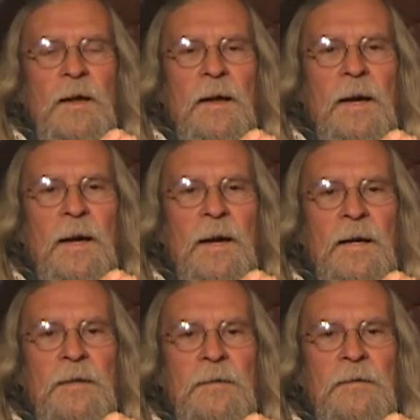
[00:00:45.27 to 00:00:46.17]

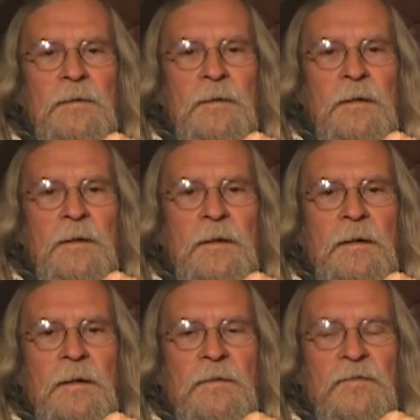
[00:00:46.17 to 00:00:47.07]
and
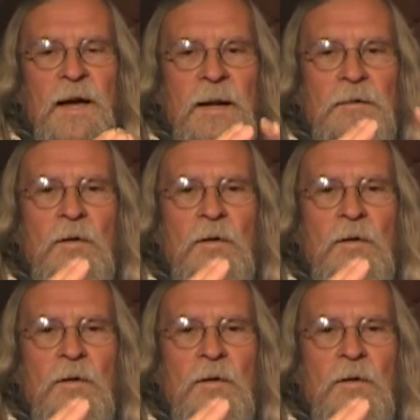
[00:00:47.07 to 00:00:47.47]
that